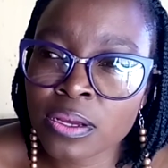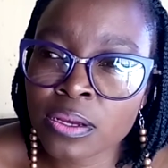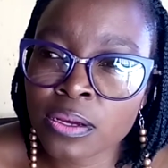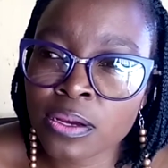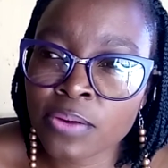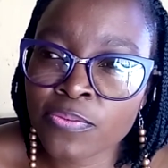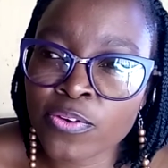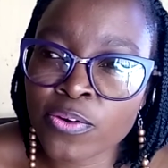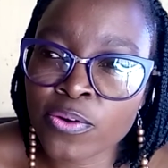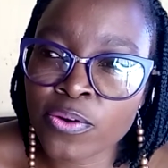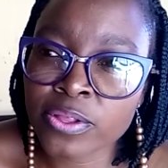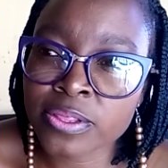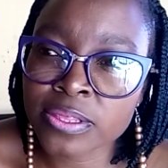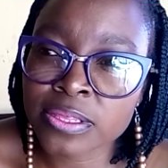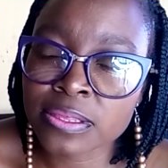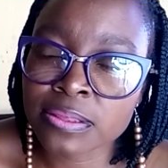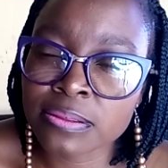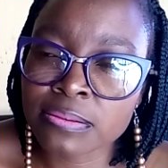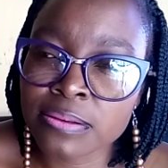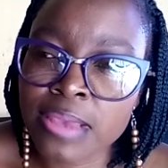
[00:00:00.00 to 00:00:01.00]
I forgot.
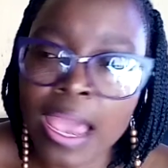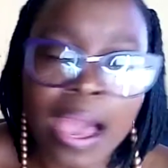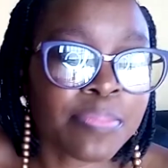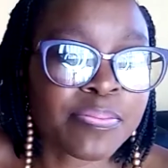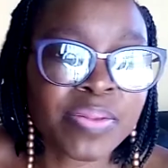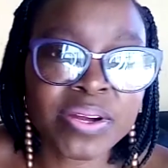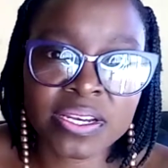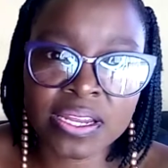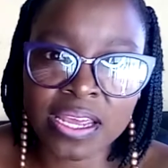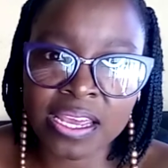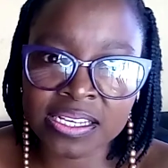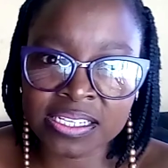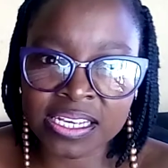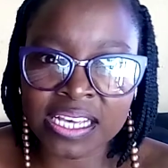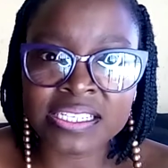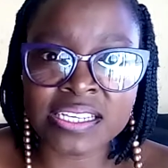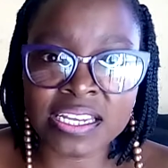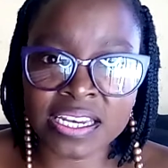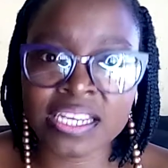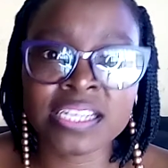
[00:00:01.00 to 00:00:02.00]
Yeah, but
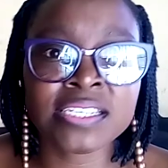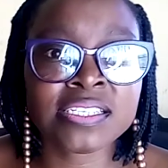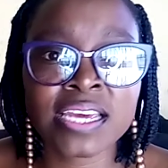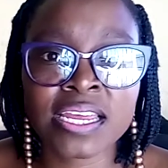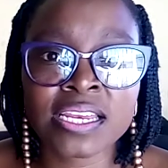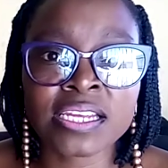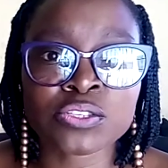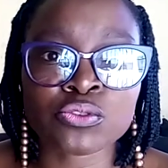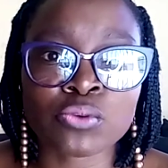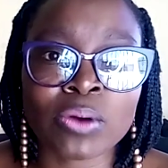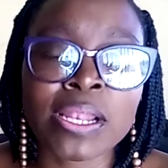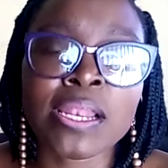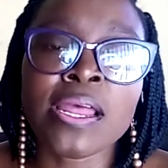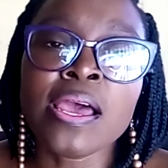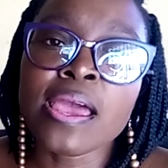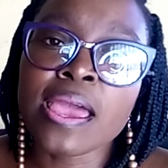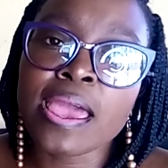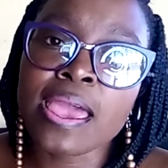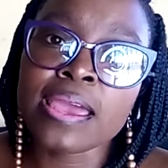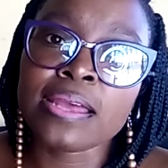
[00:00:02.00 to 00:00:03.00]
as an intern as well,
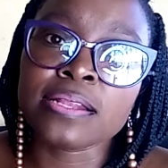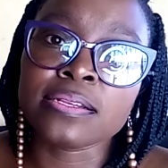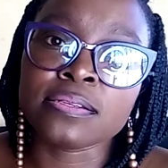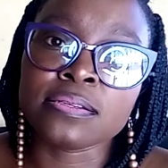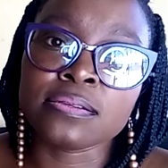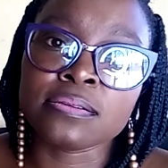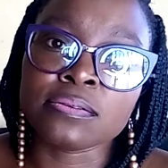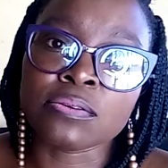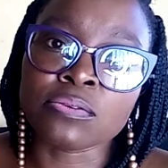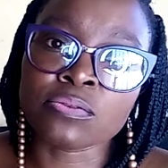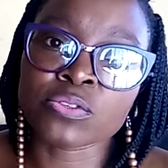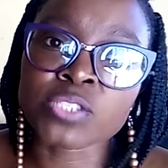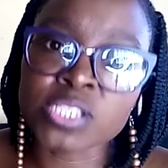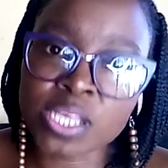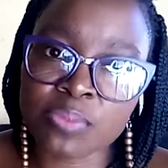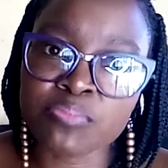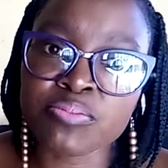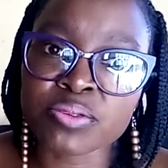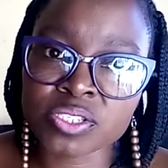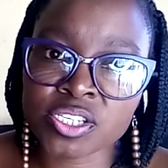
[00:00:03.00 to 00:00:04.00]
and
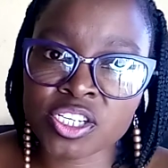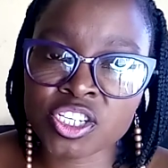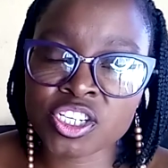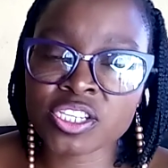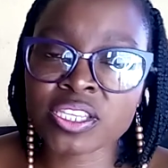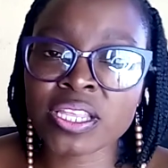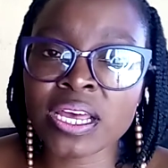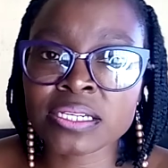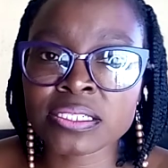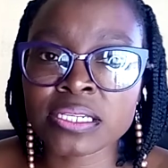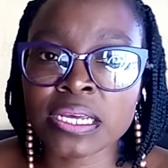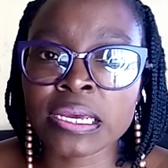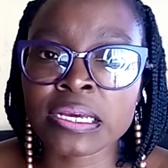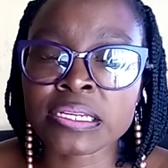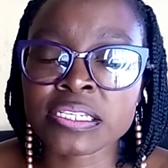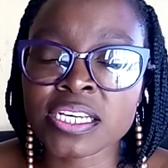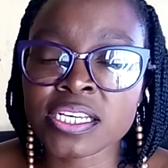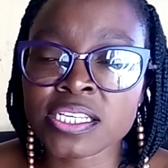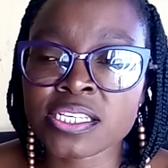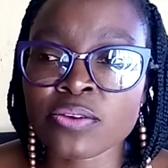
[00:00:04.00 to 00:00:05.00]
same position that
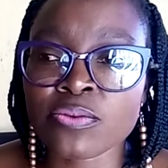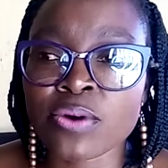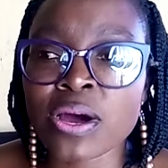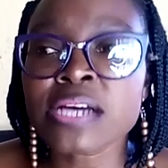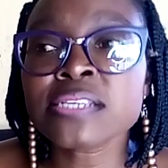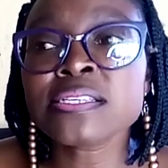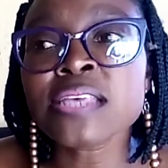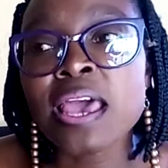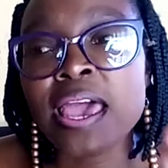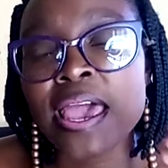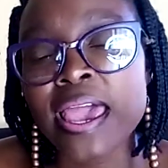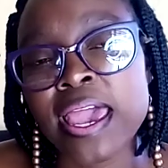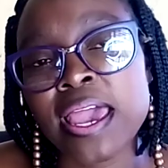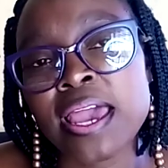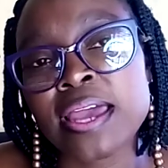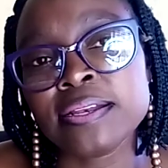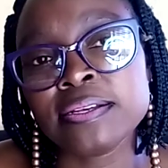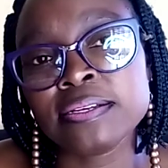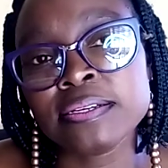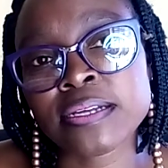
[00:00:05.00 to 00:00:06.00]
Tessa was.
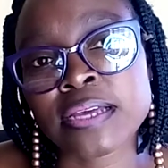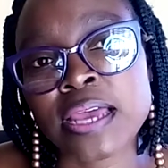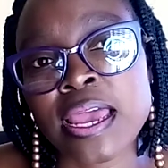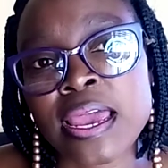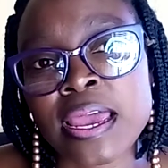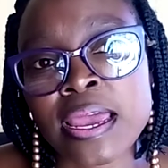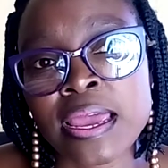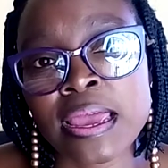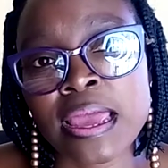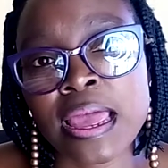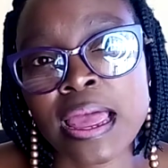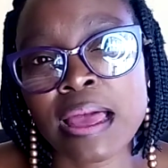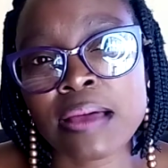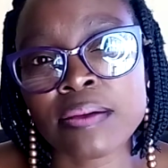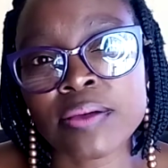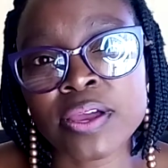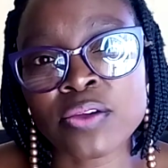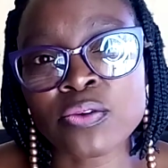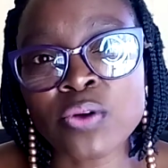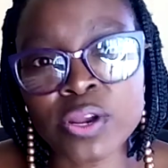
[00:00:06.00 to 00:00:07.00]
And
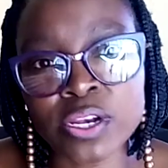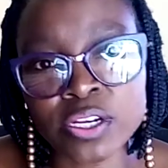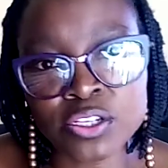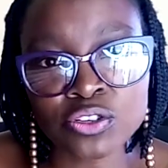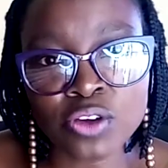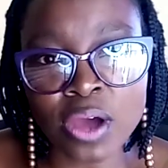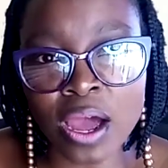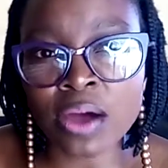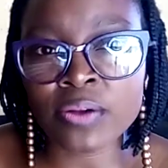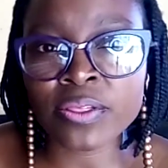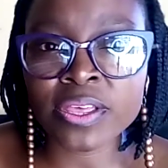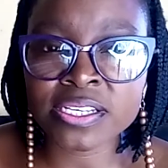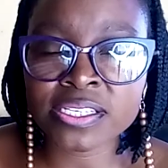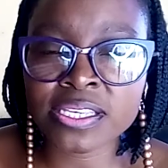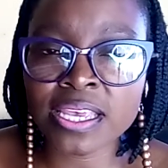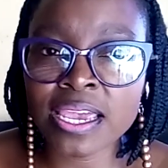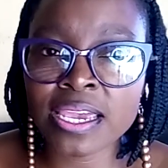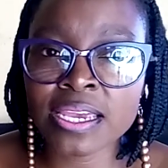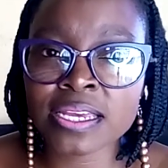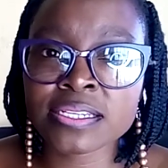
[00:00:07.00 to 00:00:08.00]
according to how they
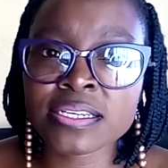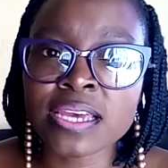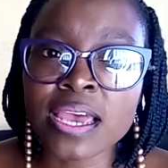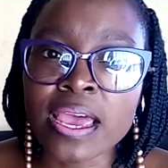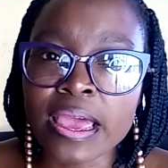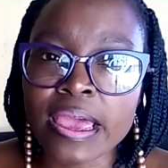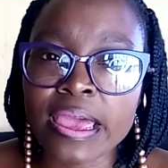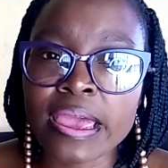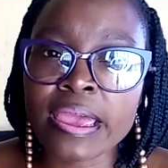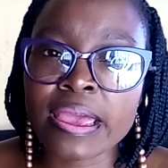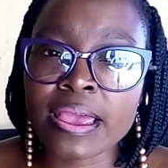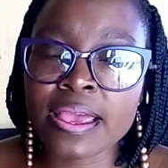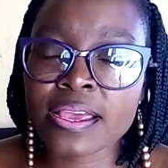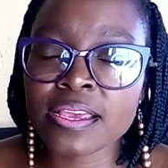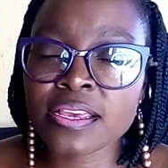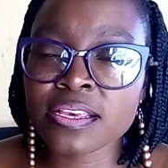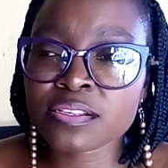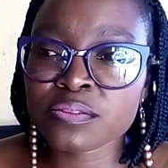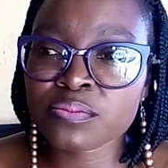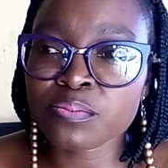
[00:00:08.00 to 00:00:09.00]
say it,
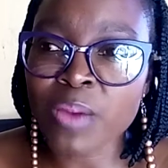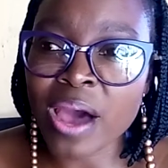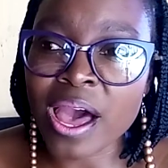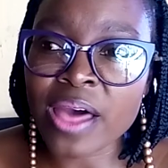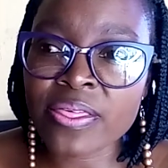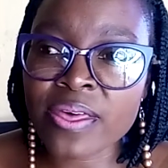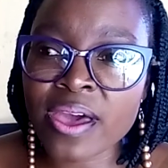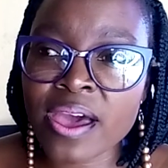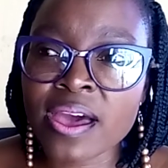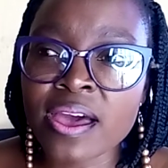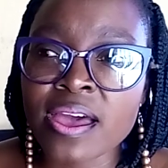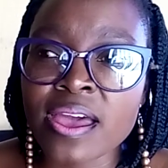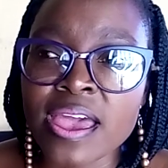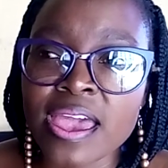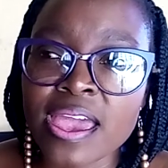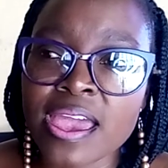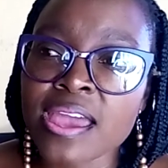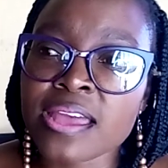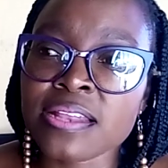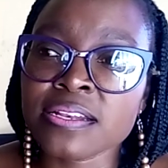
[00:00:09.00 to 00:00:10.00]
his mother
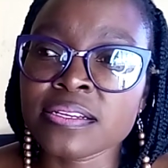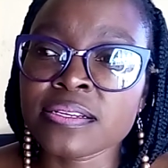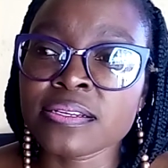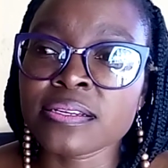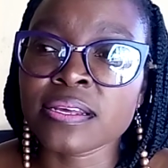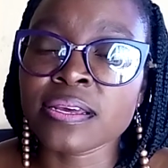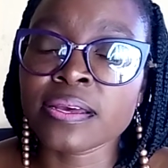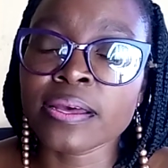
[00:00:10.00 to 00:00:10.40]
and